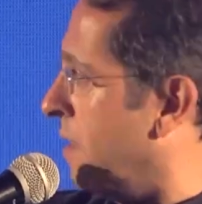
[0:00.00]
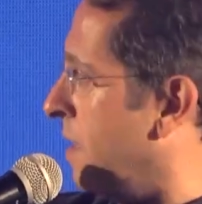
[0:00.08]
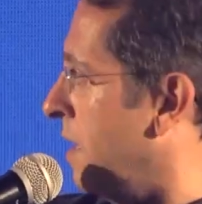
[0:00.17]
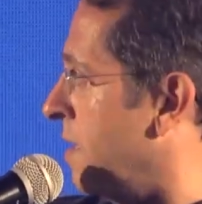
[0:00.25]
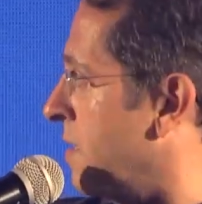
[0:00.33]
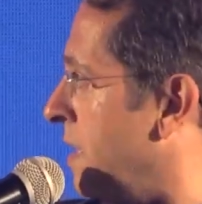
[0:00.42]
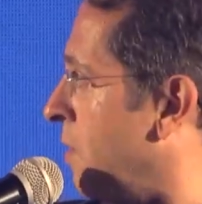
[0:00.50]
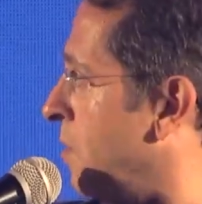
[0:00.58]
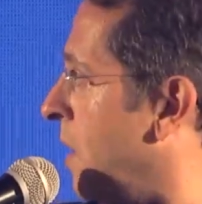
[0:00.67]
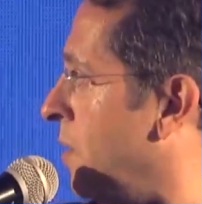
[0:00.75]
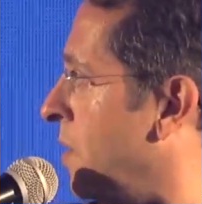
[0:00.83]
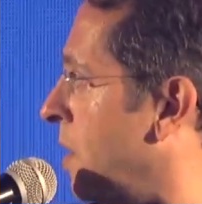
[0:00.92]
things
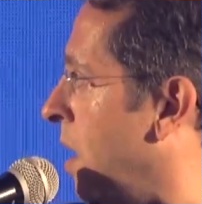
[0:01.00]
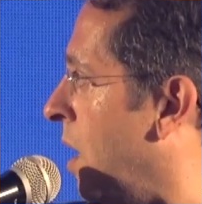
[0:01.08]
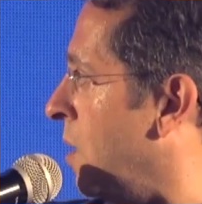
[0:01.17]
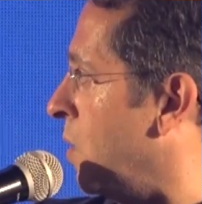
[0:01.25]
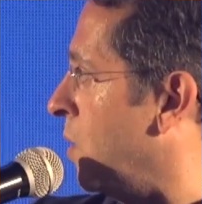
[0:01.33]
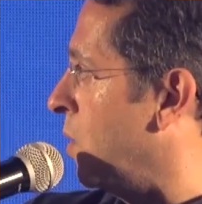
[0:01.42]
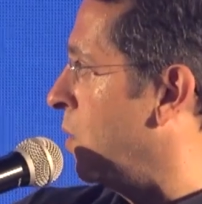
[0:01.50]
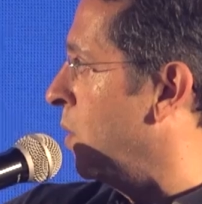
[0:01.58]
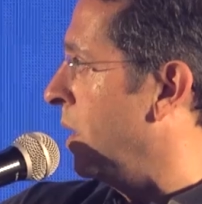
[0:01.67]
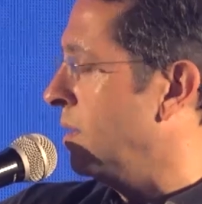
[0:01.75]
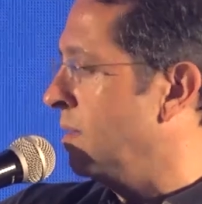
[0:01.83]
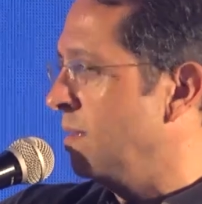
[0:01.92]
downtown in Cairo
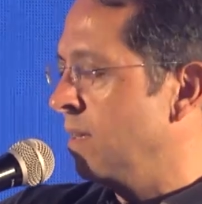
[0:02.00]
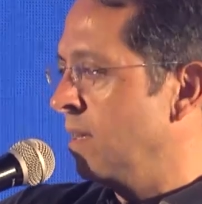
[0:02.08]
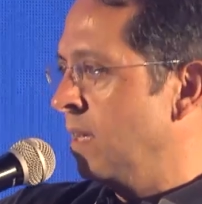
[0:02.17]
and,